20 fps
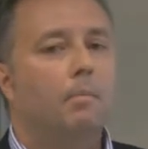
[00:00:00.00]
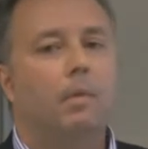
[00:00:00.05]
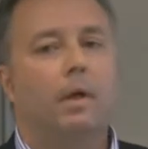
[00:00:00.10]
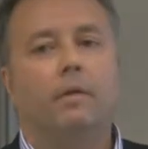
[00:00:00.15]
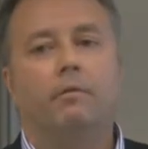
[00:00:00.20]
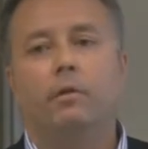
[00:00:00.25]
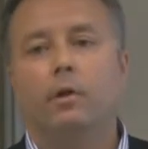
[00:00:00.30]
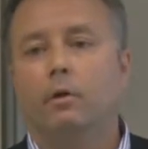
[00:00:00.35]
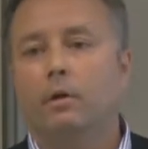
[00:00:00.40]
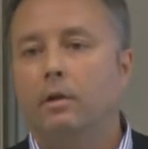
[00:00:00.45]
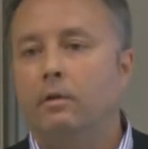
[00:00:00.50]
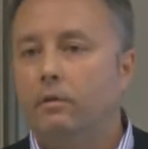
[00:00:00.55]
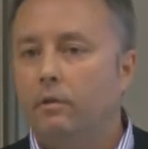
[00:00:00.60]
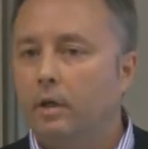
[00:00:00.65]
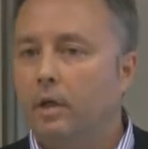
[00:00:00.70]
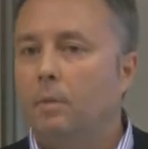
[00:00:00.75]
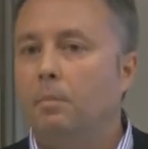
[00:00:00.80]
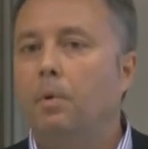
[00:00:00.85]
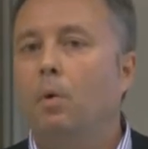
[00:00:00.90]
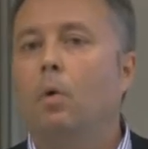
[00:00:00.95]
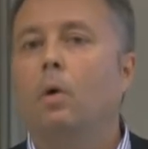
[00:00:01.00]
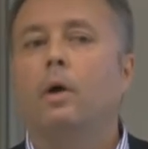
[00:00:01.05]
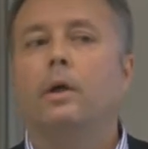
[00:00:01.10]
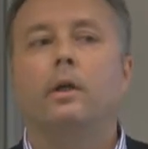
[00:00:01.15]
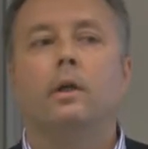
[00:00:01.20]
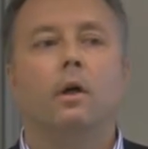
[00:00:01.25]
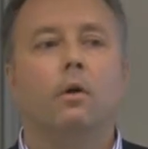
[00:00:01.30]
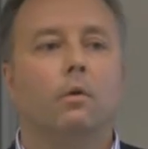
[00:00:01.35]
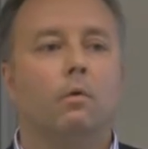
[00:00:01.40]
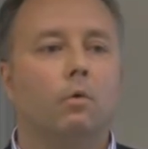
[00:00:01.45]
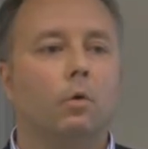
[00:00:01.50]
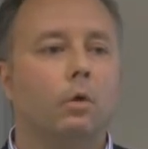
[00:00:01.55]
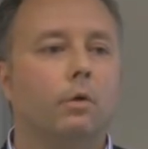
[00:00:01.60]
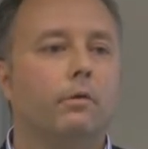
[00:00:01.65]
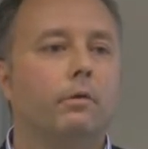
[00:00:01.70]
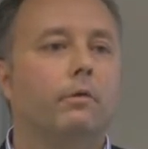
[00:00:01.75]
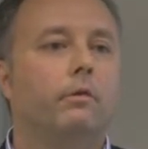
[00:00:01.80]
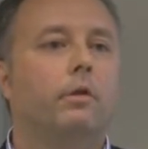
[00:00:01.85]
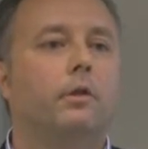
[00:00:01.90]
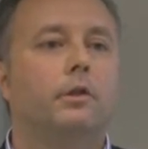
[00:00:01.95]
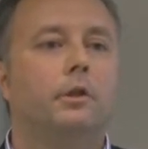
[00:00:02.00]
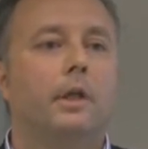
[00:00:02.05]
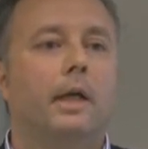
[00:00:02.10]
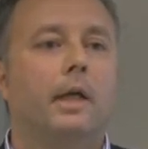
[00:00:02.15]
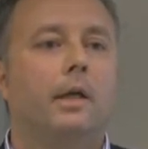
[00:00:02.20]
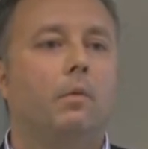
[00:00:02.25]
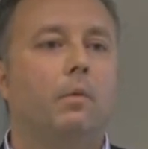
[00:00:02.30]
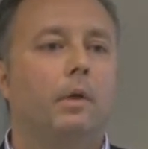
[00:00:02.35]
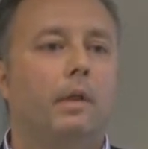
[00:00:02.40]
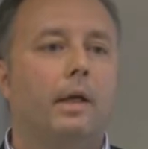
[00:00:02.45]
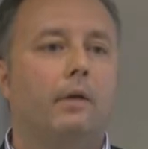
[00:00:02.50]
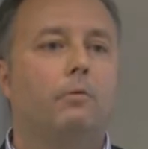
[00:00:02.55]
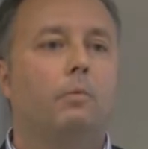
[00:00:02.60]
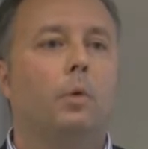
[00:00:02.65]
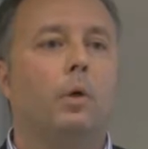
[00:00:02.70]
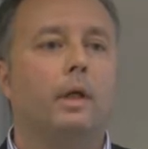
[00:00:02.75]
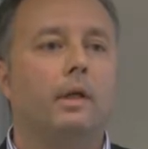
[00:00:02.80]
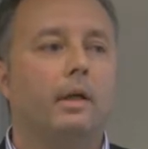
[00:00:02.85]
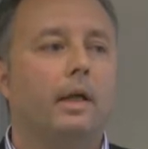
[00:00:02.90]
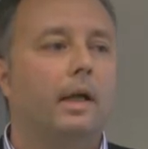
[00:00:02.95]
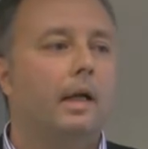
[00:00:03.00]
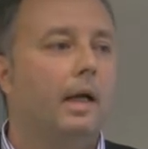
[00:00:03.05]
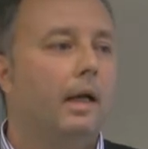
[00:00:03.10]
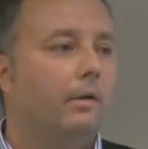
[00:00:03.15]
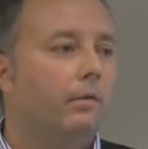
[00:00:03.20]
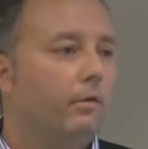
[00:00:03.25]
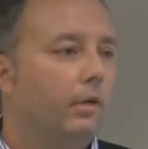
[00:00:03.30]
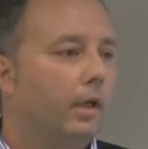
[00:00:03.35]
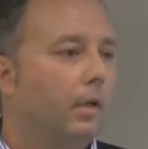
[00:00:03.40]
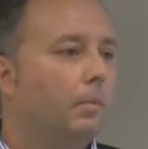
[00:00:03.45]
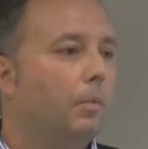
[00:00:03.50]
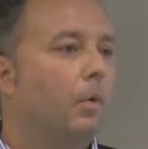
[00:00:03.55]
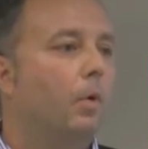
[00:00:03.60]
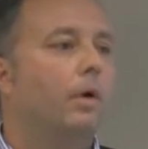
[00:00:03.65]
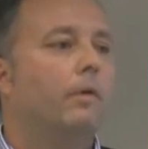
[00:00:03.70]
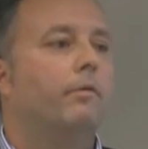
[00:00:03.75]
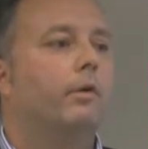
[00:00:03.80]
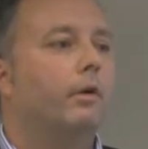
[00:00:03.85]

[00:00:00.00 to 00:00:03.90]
But if you're in Singapore, you know the rules associated with exporting data out of Singapore.